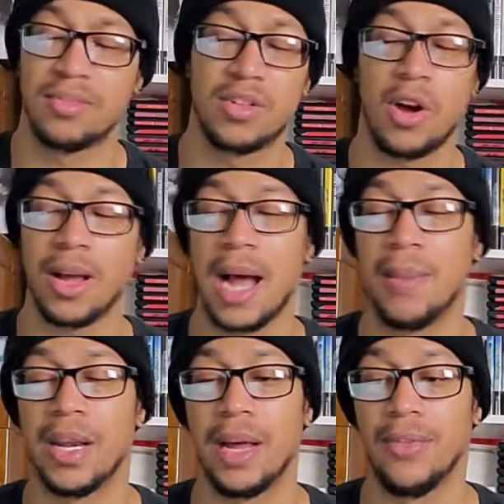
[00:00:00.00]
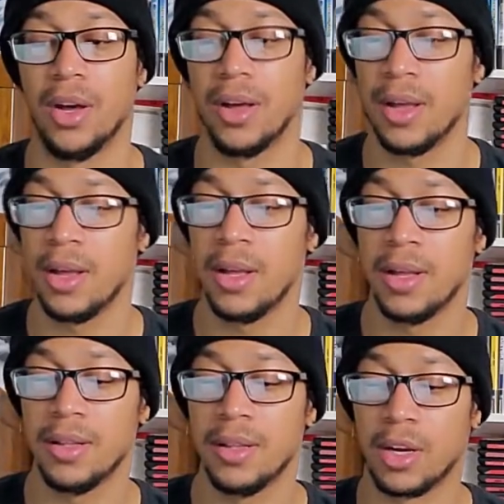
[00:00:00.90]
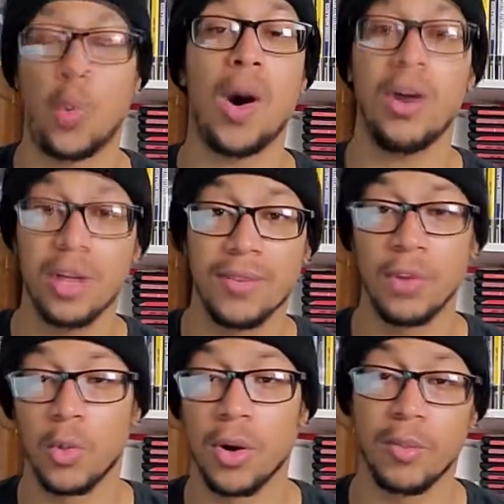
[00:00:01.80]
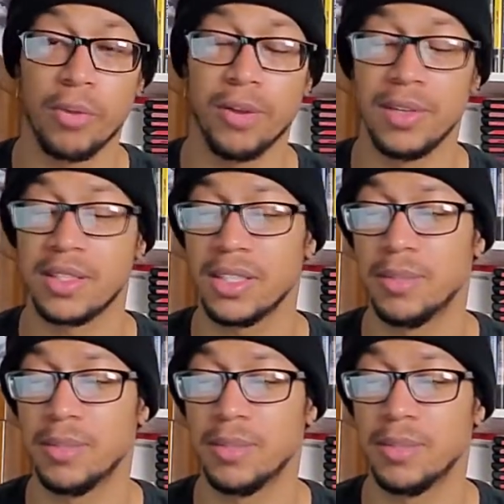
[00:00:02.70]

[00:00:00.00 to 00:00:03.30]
comment on the quality of their work previously,